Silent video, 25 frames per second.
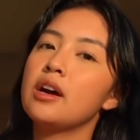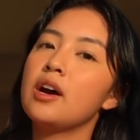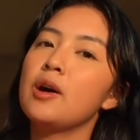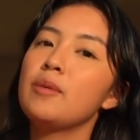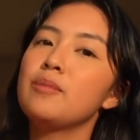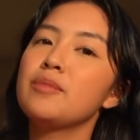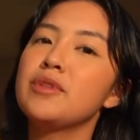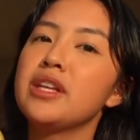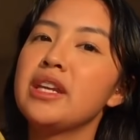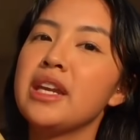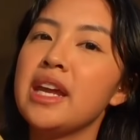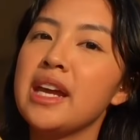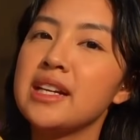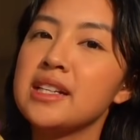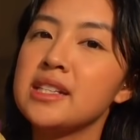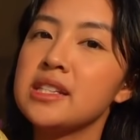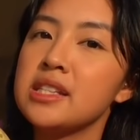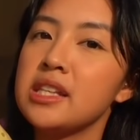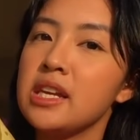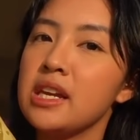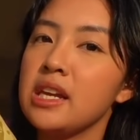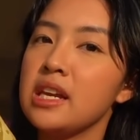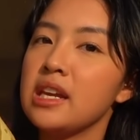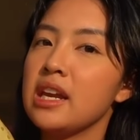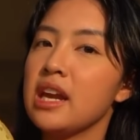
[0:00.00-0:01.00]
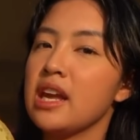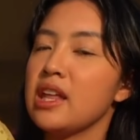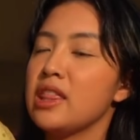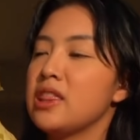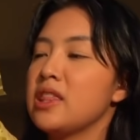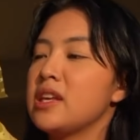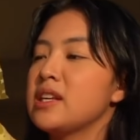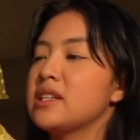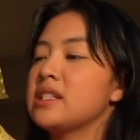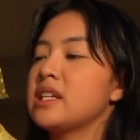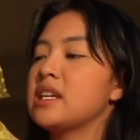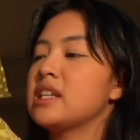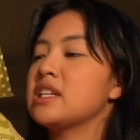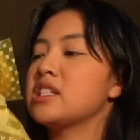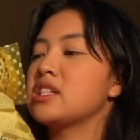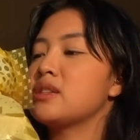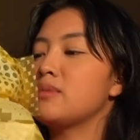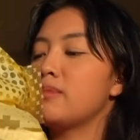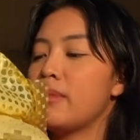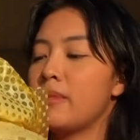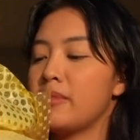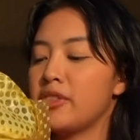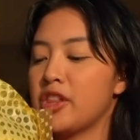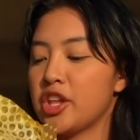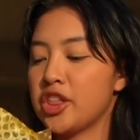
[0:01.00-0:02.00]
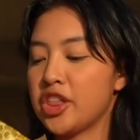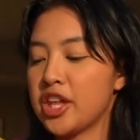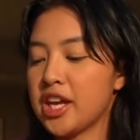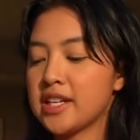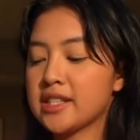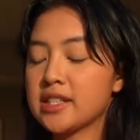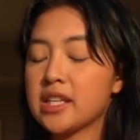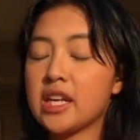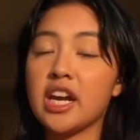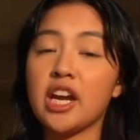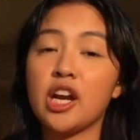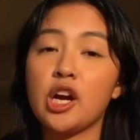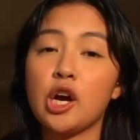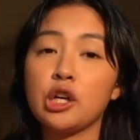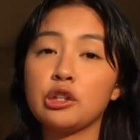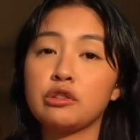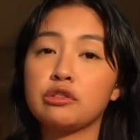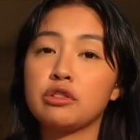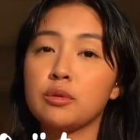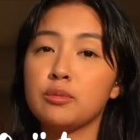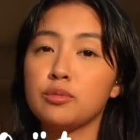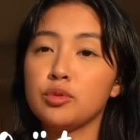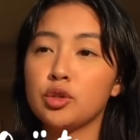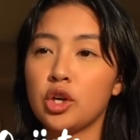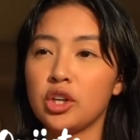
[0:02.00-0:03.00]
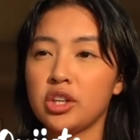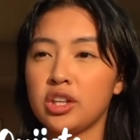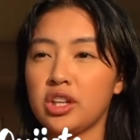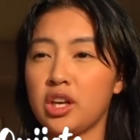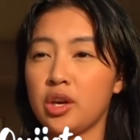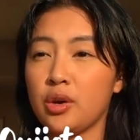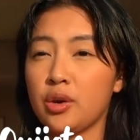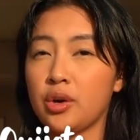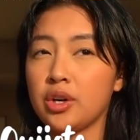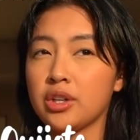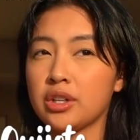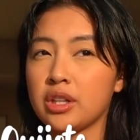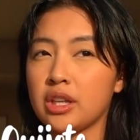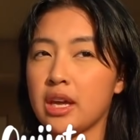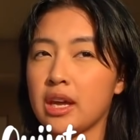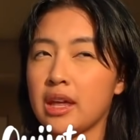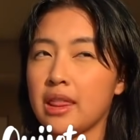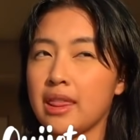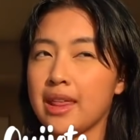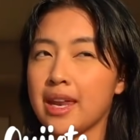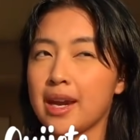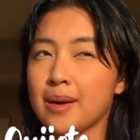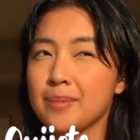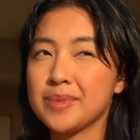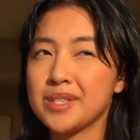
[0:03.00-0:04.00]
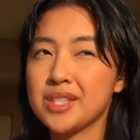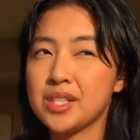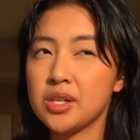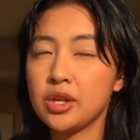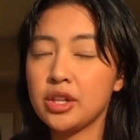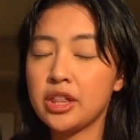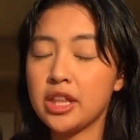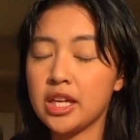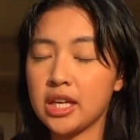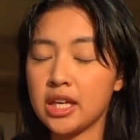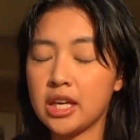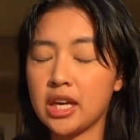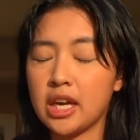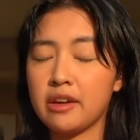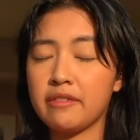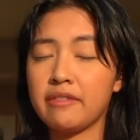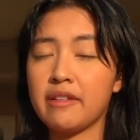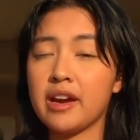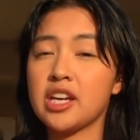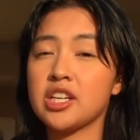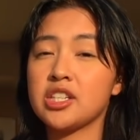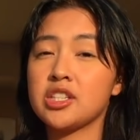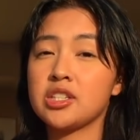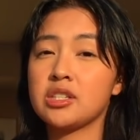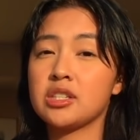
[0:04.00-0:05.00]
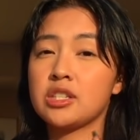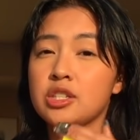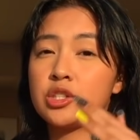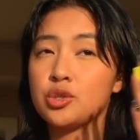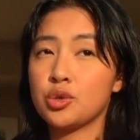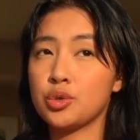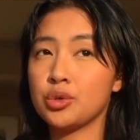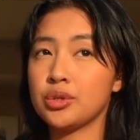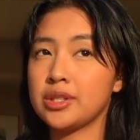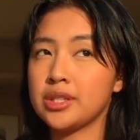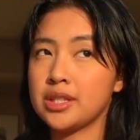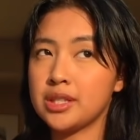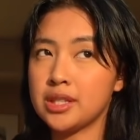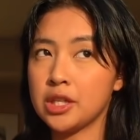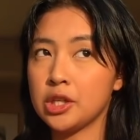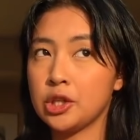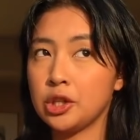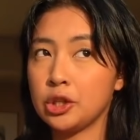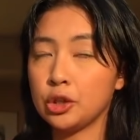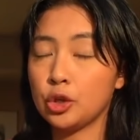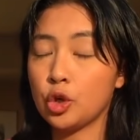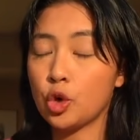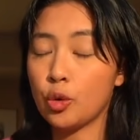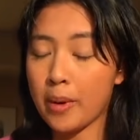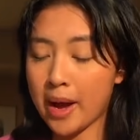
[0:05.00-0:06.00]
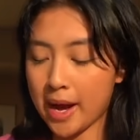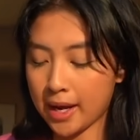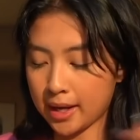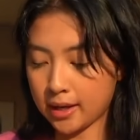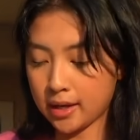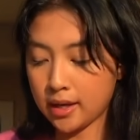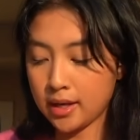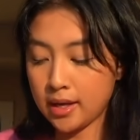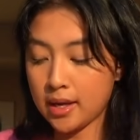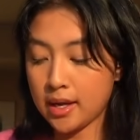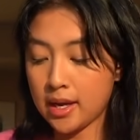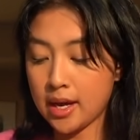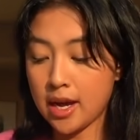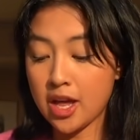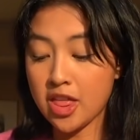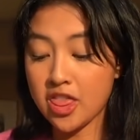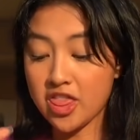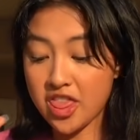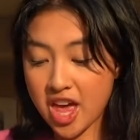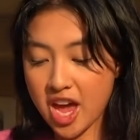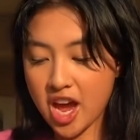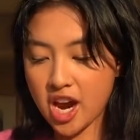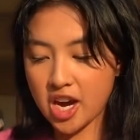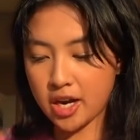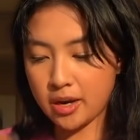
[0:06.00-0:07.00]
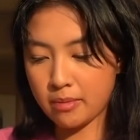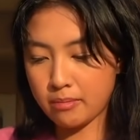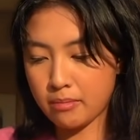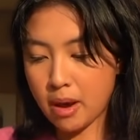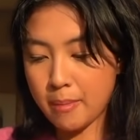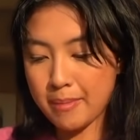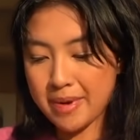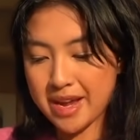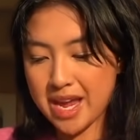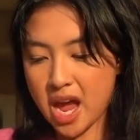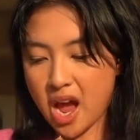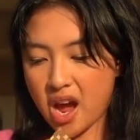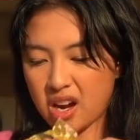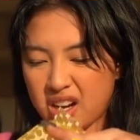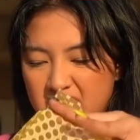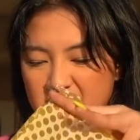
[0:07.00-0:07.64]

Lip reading: the next thing. And this is the things that I got from Don Quixote that I'm still thinking if I should still go back there mamaya.